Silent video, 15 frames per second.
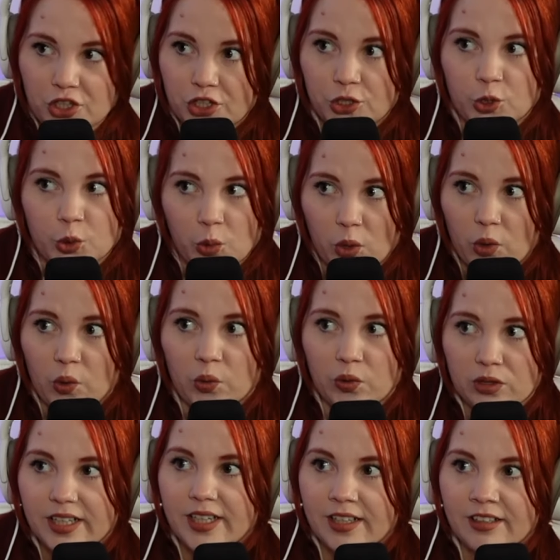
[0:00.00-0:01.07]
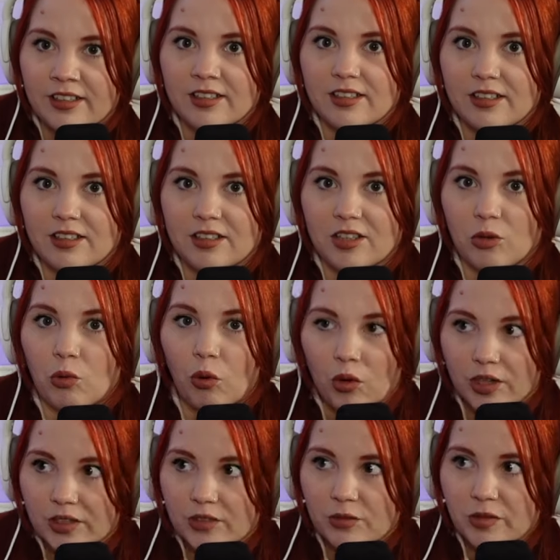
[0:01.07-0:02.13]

control in the royal